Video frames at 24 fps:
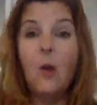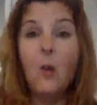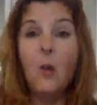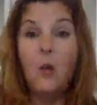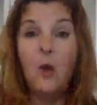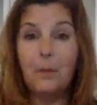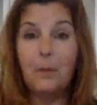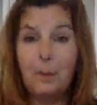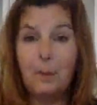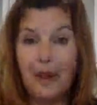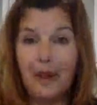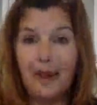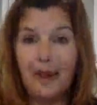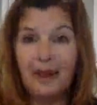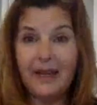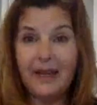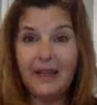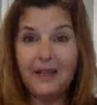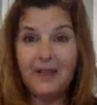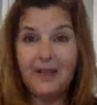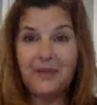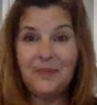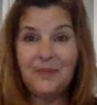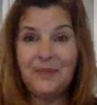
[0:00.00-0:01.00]
we're
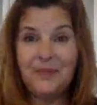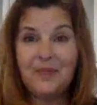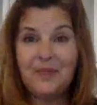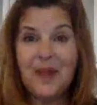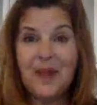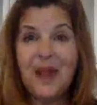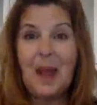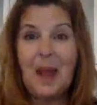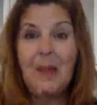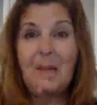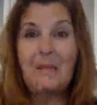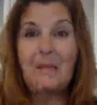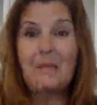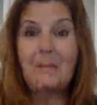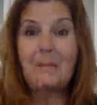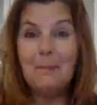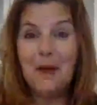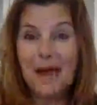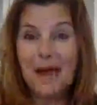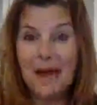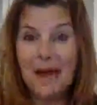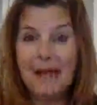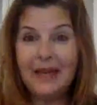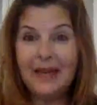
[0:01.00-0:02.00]
baking
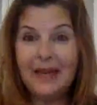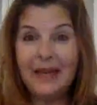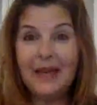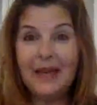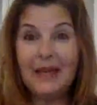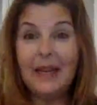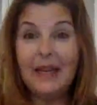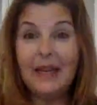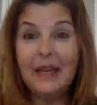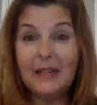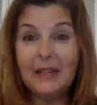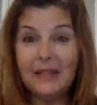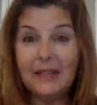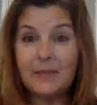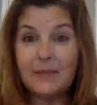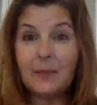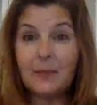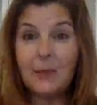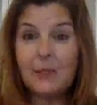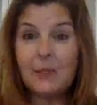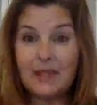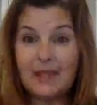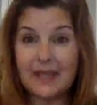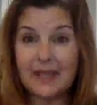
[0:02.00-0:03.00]
baking is
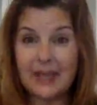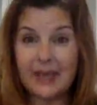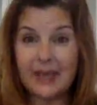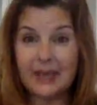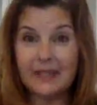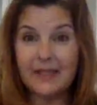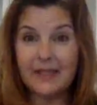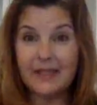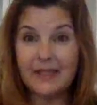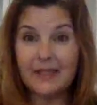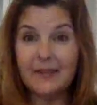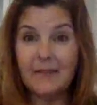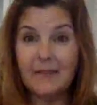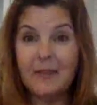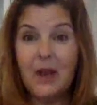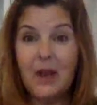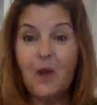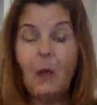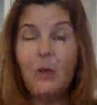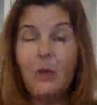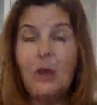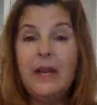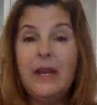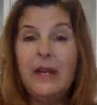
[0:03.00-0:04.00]
precise
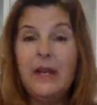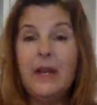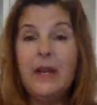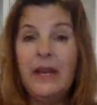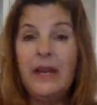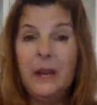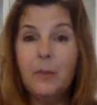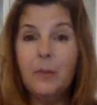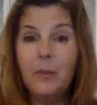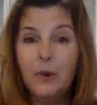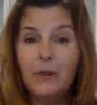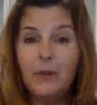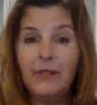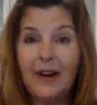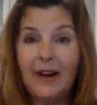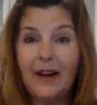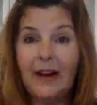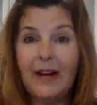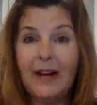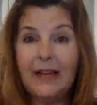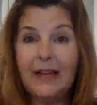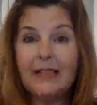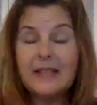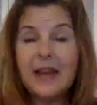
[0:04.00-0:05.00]
we can
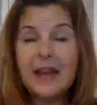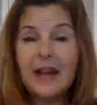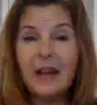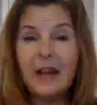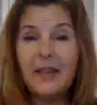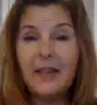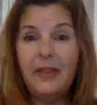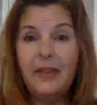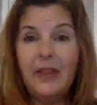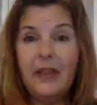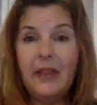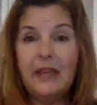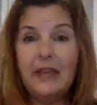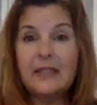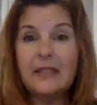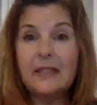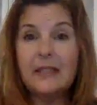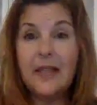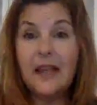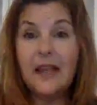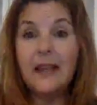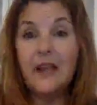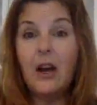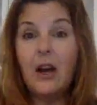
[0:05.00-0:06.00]
improvise on things
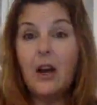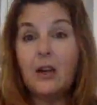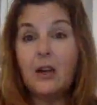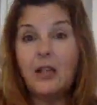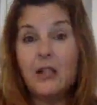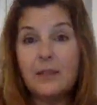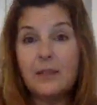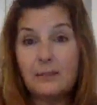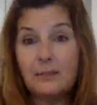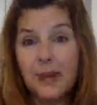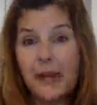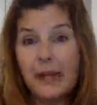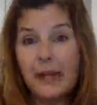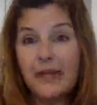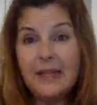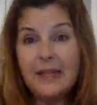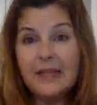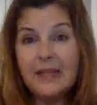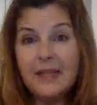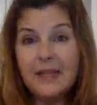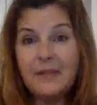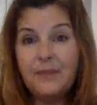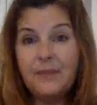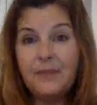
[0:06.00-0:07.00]
like our
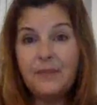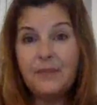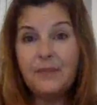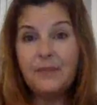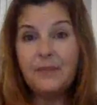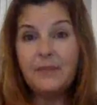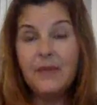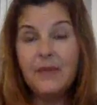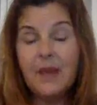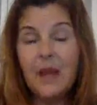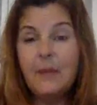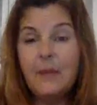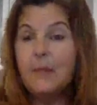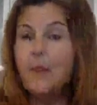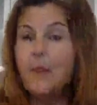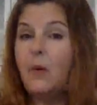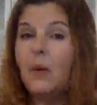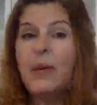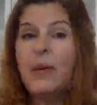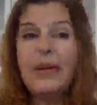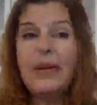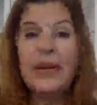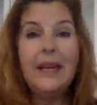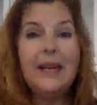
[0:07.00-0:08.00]
spice, but
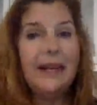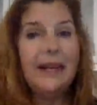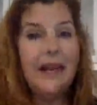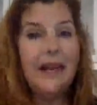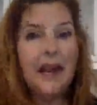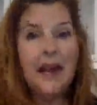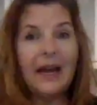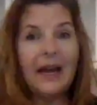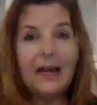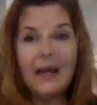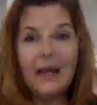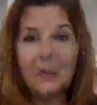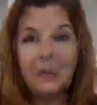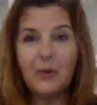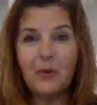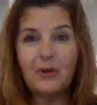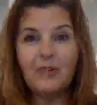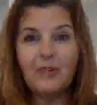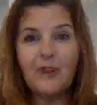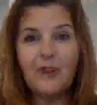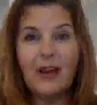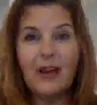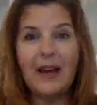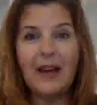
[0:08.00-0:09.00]
we cannot
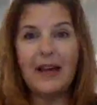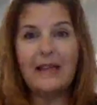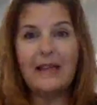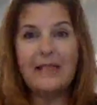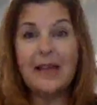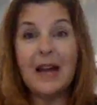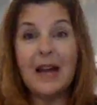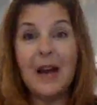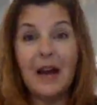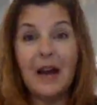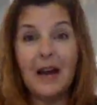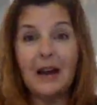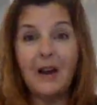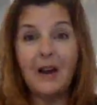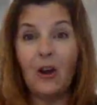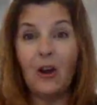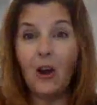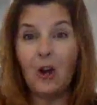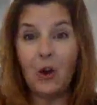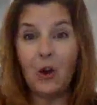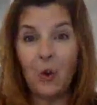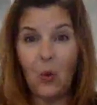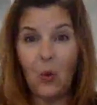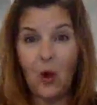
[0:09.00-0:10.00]
improvise on
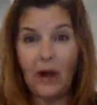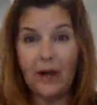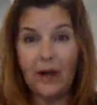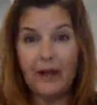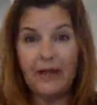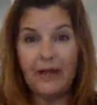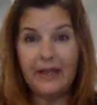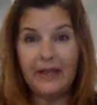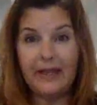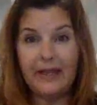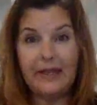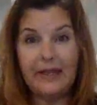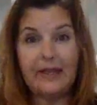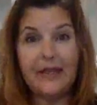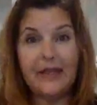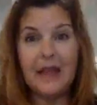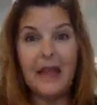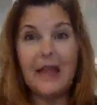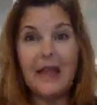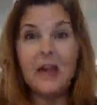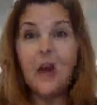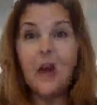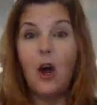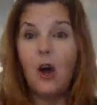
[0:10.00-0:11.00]
our quantities,
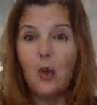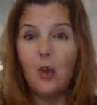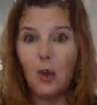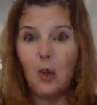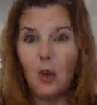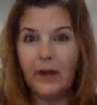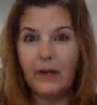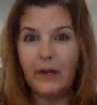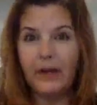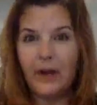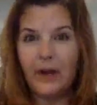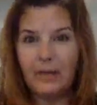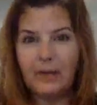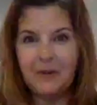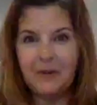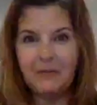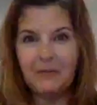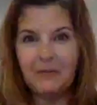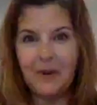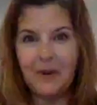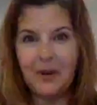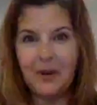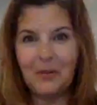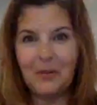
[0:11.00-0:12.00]
like our one cup of
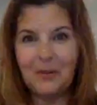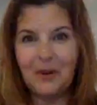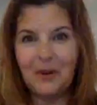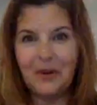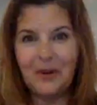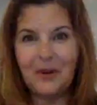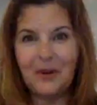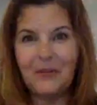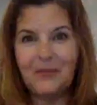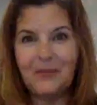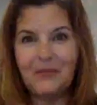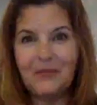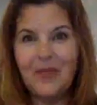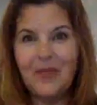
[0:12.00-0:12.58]
buttermilk.